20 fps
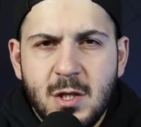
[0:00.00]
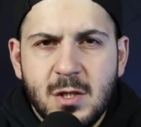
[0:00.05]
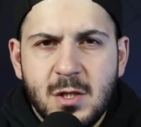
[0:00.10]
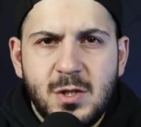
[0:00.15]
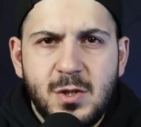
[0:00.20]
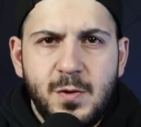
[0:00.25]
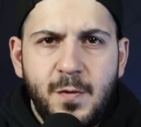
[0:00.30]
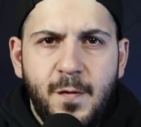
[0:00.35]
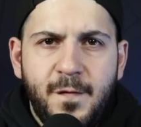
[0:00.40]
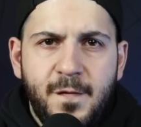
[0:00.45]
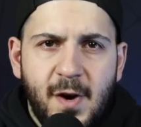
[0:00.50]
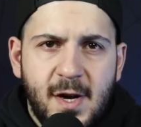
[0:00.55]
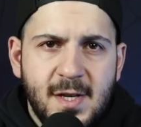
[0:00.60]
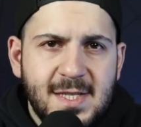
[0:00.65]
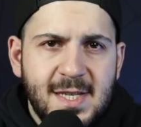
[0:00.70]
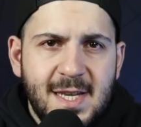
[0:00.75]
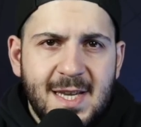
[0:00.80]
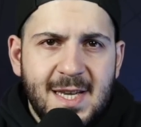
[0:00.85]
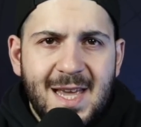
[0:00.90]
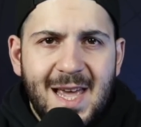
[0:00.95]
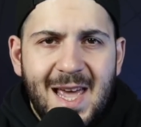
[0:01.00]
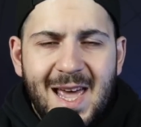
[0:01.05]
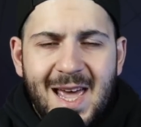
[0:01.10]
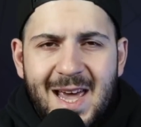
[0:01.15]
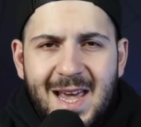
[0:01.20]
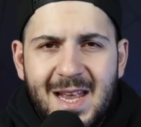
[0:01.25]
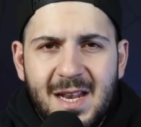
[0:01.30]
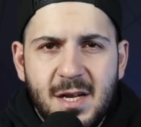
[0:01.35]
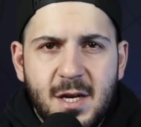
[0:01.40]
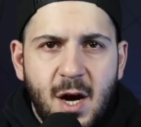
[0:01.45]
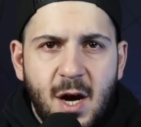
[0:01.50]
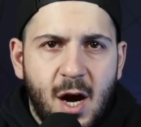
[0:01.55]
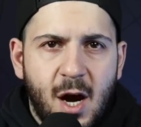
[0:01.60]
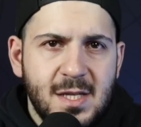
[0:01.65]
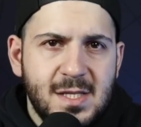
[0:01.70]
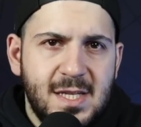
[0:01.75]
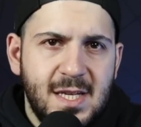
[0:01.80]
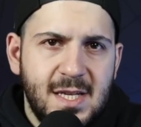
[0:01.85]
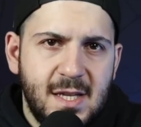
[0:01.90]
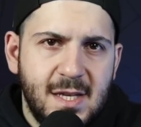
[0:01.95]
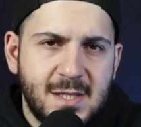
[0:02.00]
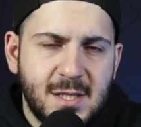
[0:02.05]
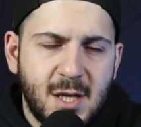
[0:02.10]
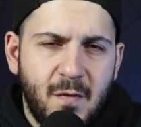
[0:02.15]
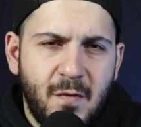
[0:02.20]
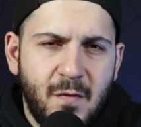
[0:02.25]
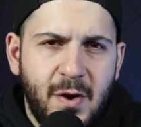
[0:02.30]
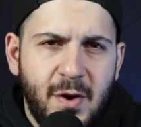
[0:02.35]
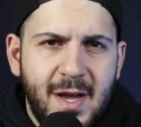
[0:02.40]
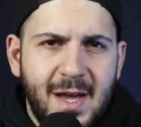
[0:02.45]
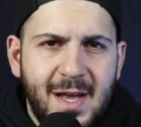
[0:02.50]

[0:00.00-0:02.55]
to fuzzing and content discovery.